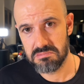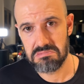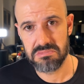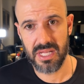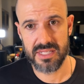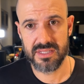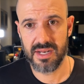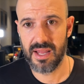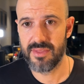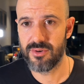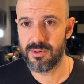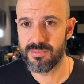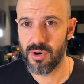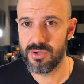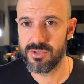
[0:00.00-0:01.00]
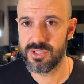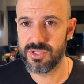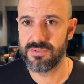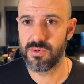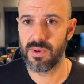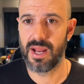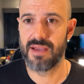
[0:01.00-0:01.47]
That's another approach if
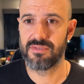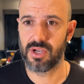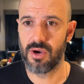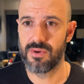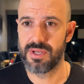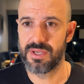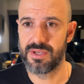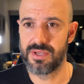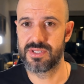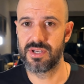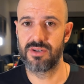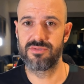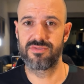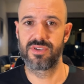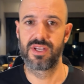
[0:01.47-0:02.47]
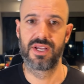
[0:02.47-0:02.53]
you want to have a go at it yourself.